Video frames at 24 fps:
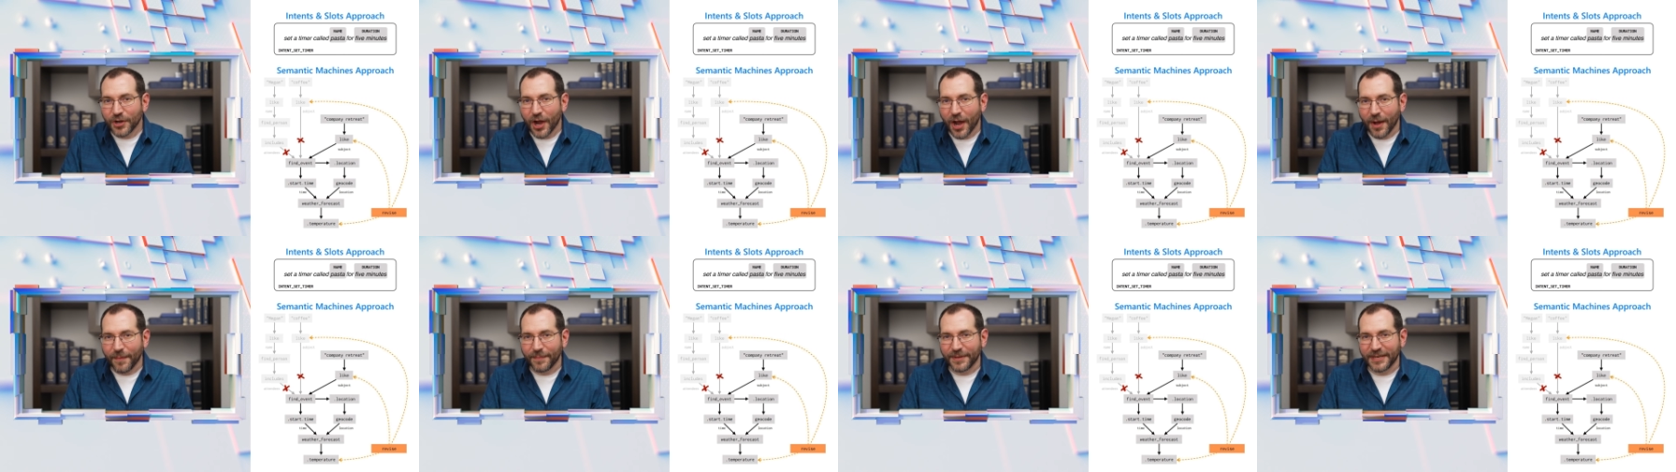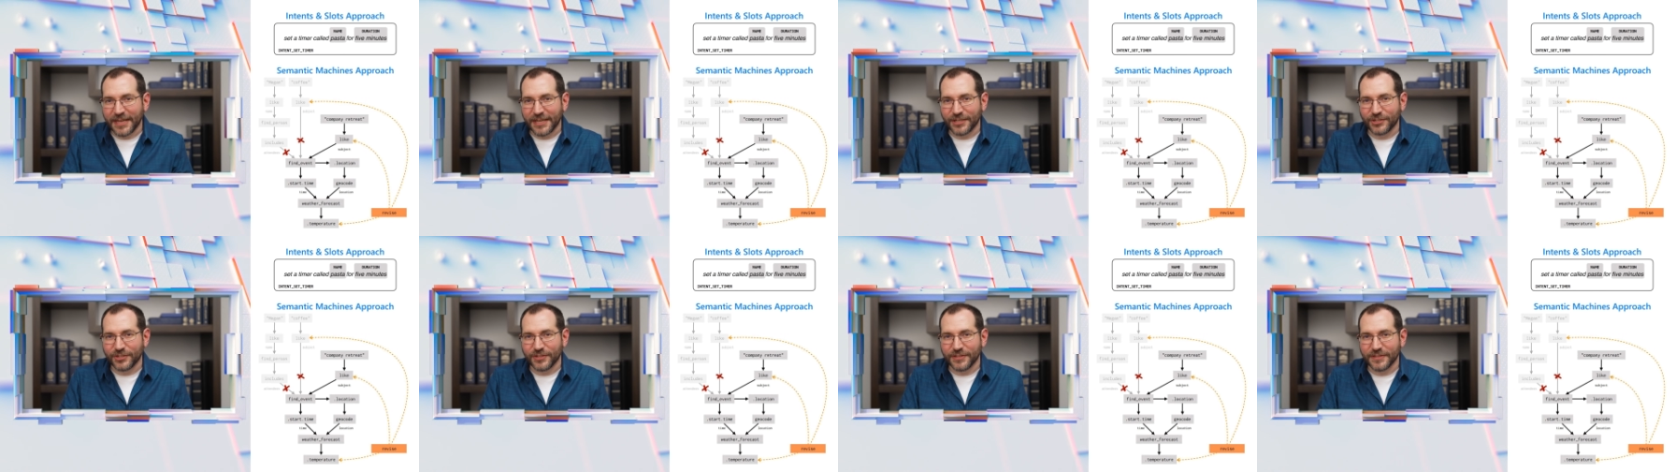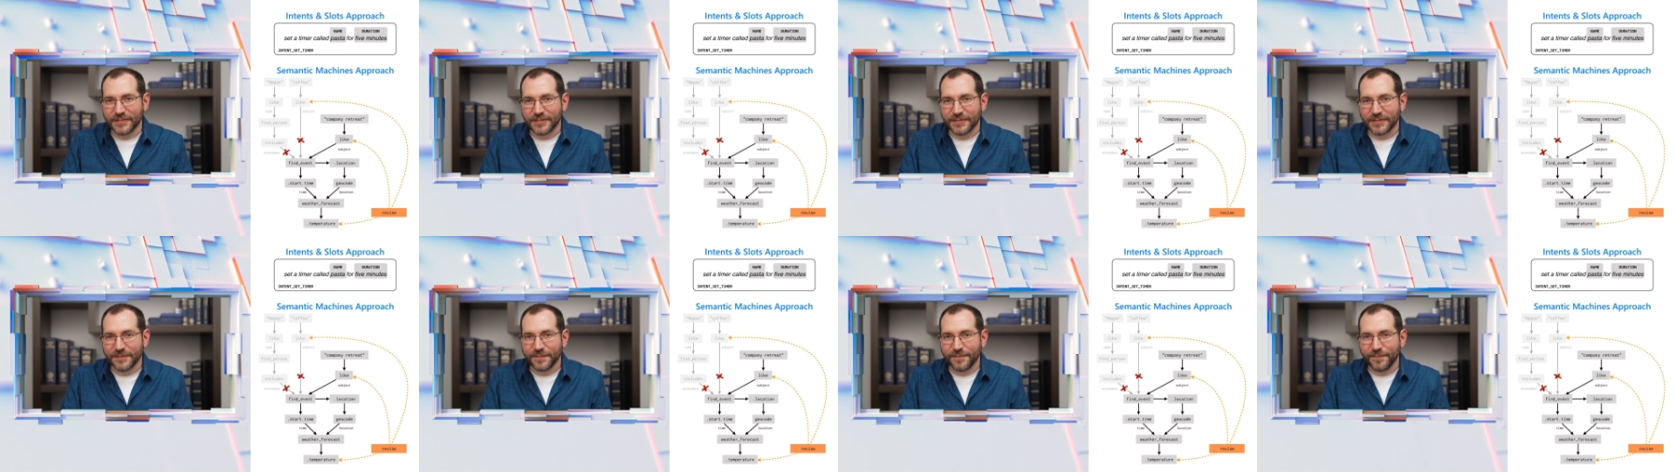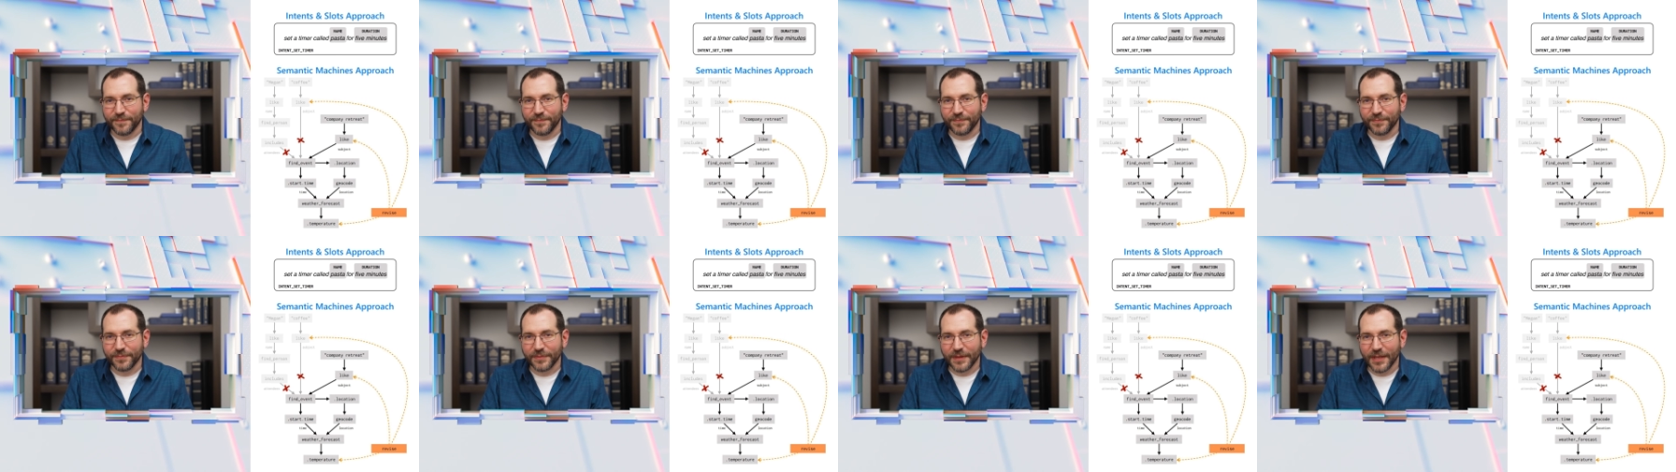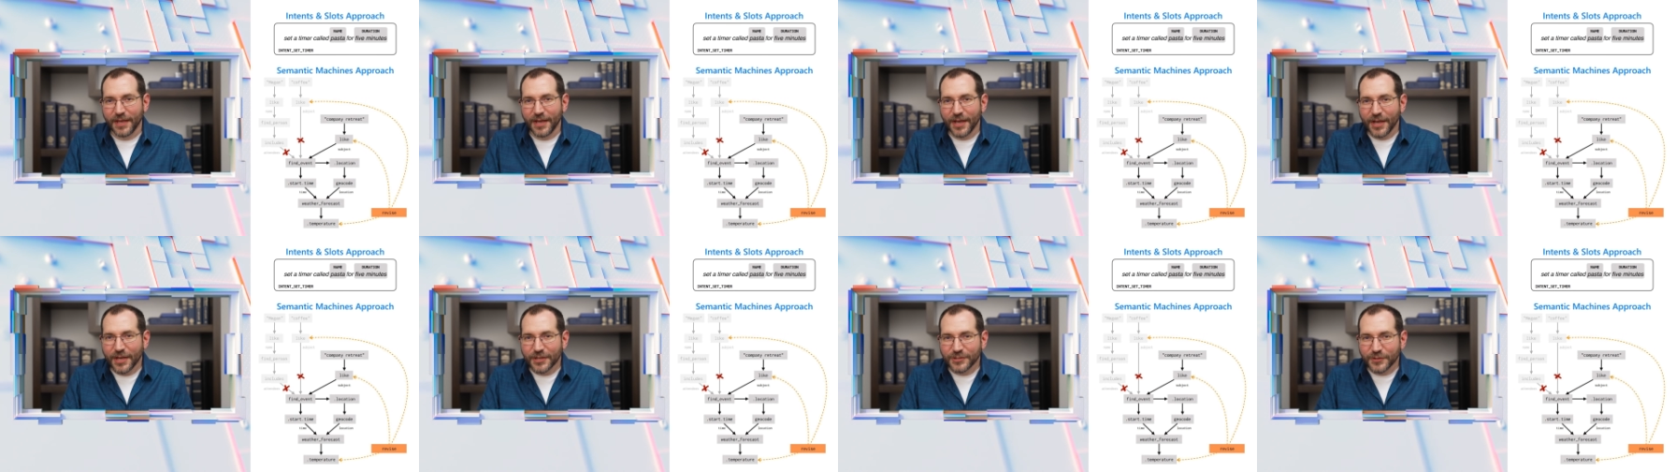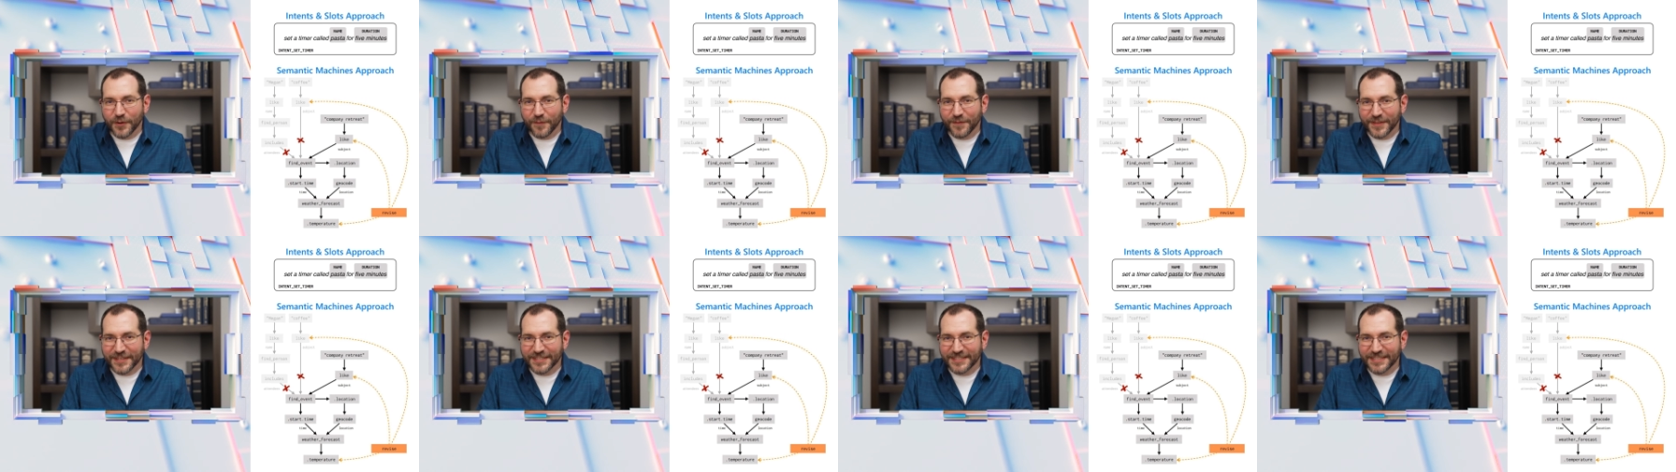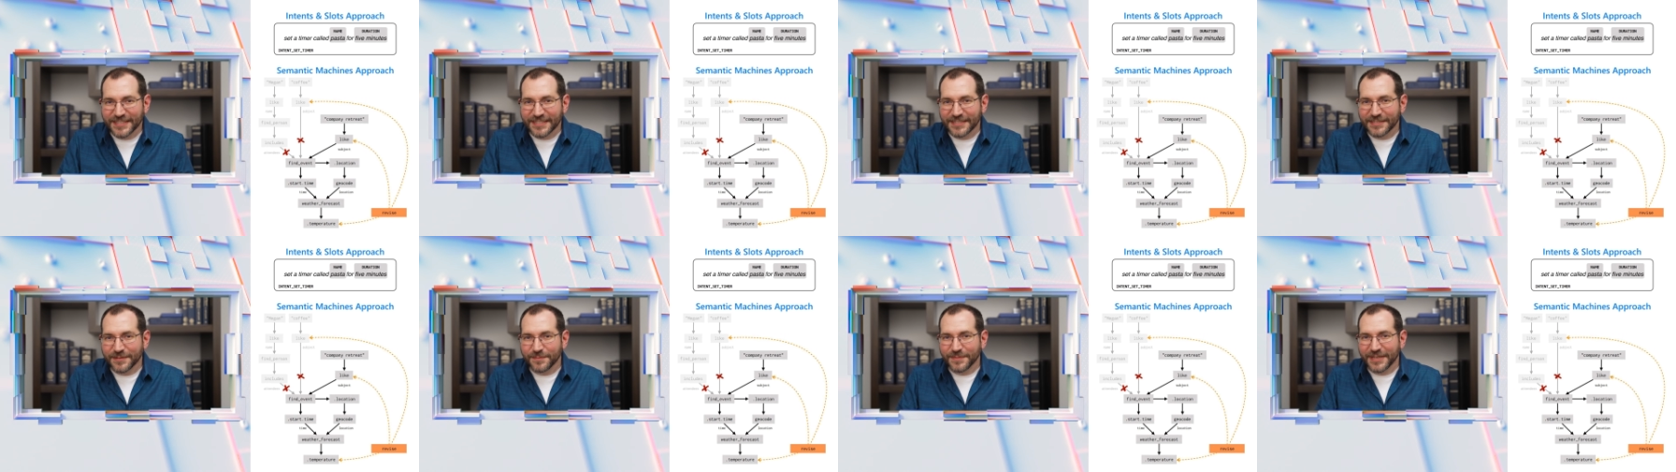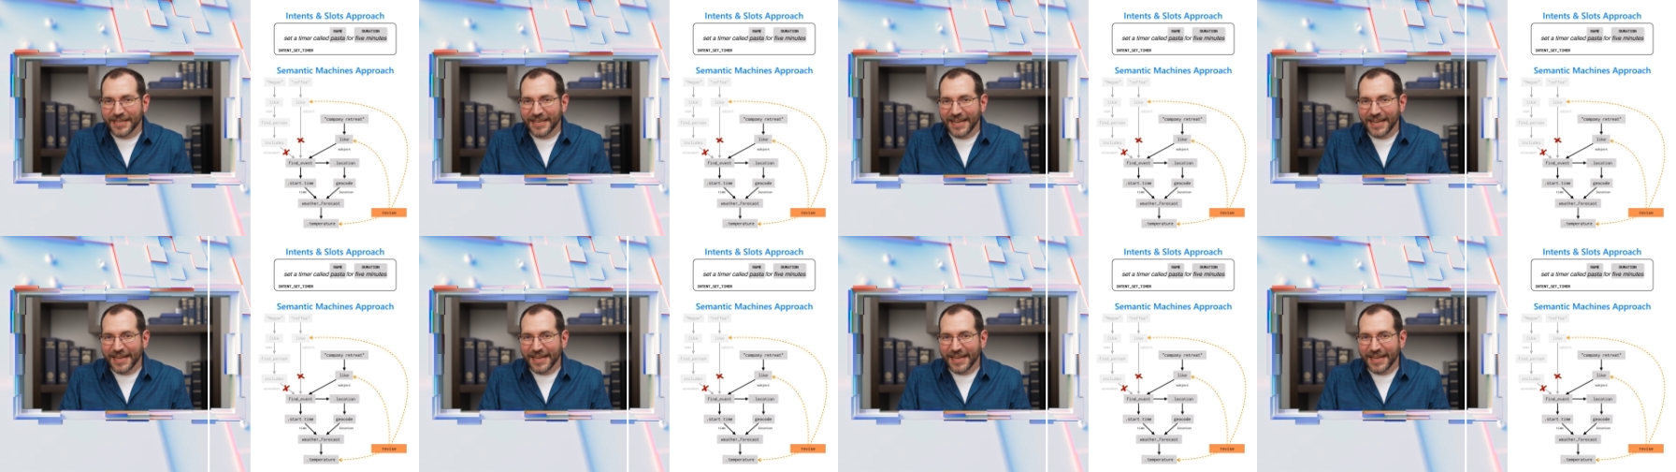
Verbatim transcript: combinations. So if the system